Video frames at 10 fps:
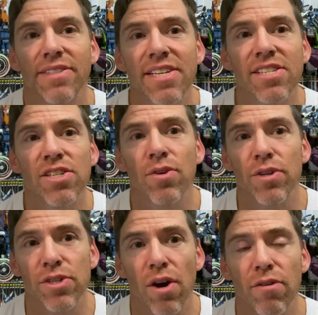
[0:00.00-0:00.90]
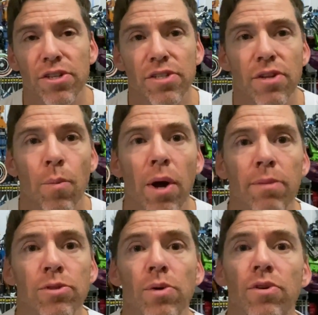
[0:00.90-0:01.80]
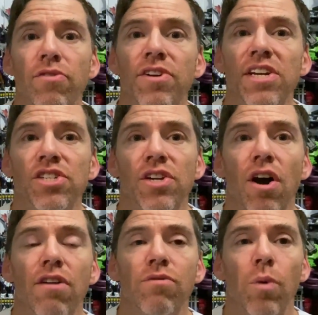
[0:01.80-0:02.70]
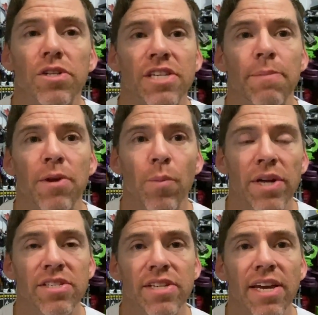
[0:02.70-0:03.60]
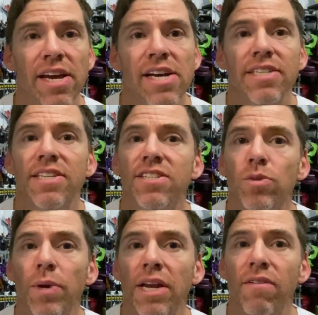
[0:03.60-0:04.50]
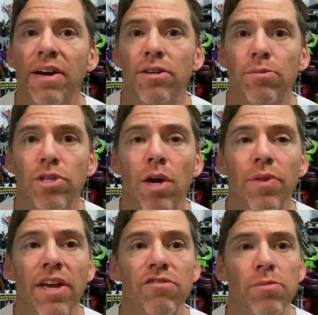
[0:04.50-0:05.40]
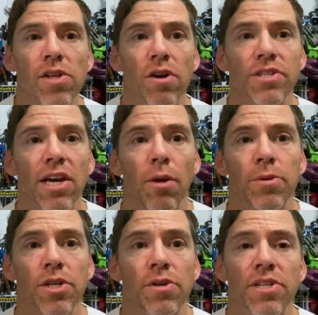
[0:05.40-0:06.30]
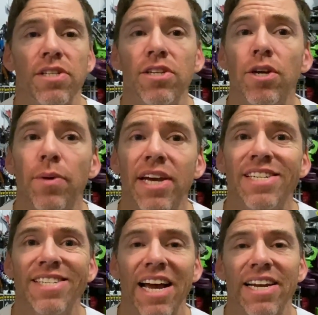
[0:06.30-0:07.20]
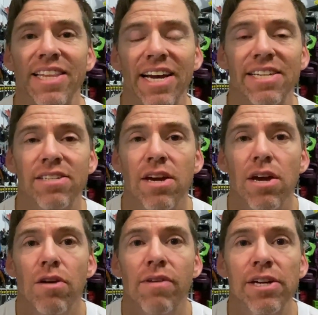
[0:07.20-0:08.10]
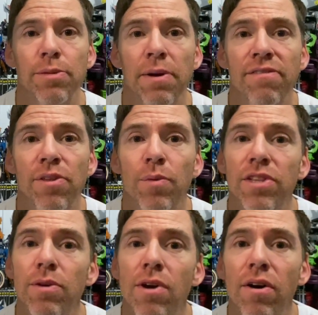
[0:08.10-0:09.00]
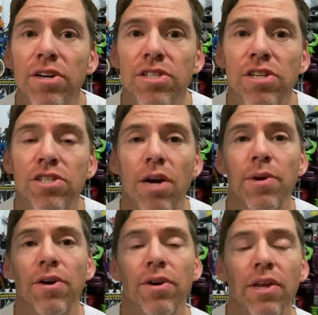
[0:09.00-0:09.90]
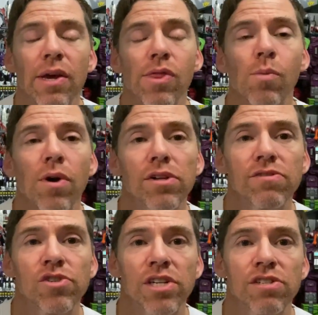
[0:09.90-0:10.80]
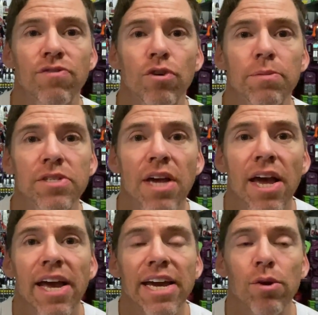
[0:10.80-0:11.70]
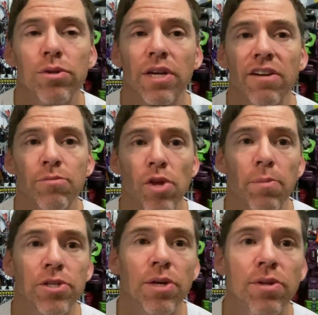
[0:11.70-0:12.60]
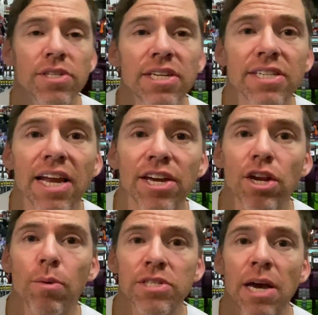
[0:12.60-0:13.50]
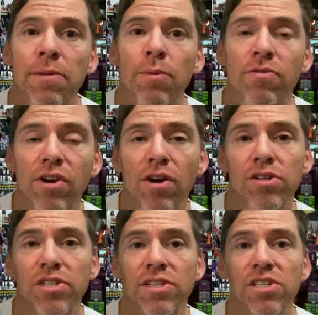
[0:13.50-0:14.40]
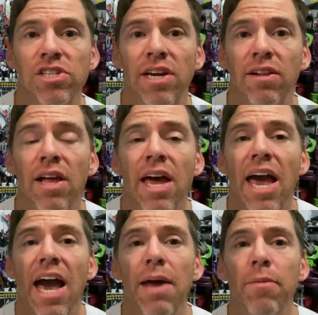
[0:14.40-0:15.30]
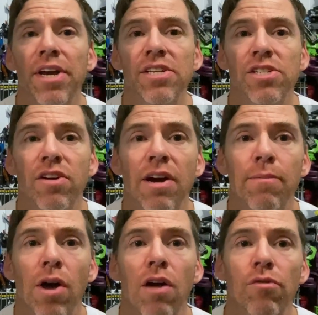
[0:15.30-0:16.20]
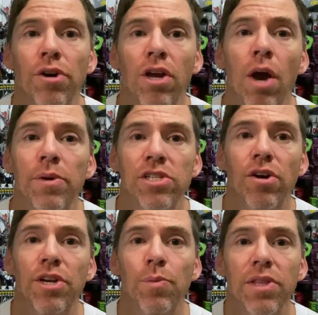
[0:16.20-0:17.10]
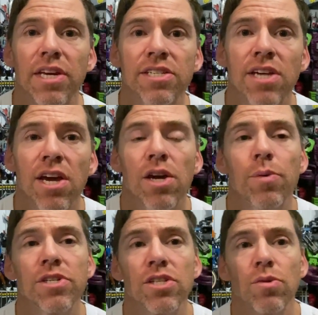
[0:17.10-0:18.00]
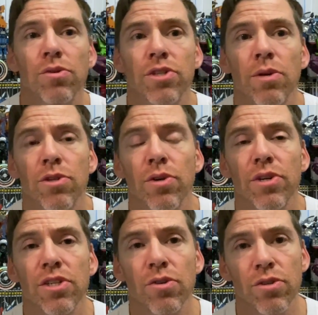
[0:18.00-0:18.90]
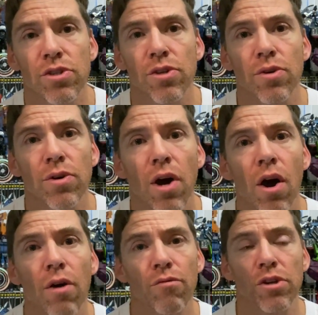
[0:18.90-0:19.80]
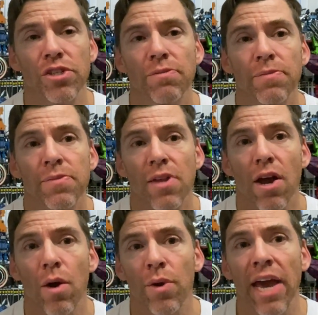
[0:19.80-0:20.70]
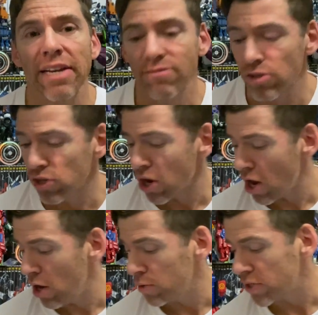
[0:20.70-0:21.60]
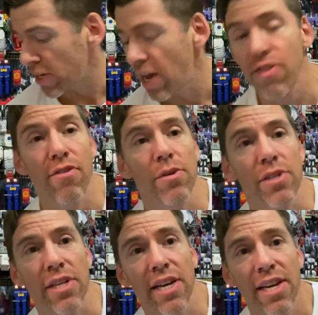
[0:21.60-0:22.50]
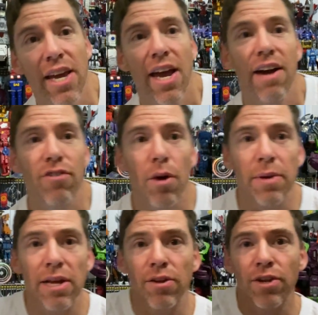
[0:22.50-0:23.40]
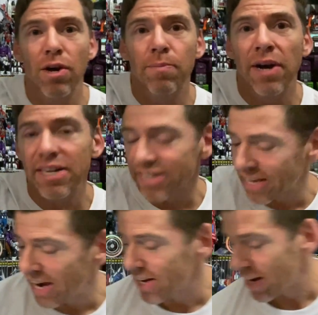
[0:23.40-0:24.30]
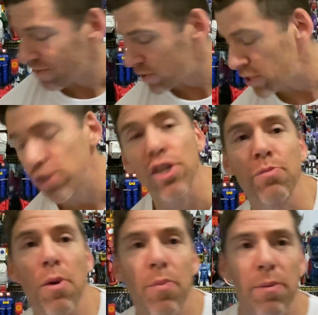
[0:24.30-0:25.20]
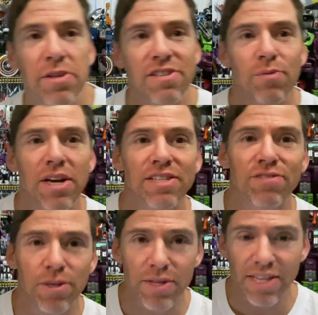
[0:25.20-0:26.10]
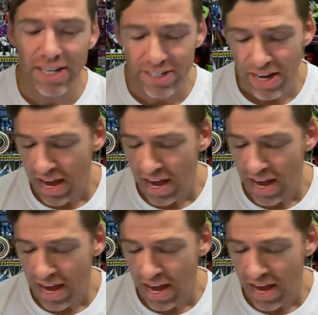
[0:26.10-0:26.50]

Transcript: this is Toys R Us and welcome to another edition of What's Happening Wednesday. This is a weekly roundup show that gives me the ideal opportunity to do exactly that. Round up everything with you guys that's going on in the world of Transformers. It also gives me the opportunity to let you know what's happening with regards to this channel and my Instagram that I run coinciding with this, which is also toys_rus. Okay, there's loads to get through today. I've got my little notepad. Again, you'll have to excuse my primitive ways of doing things.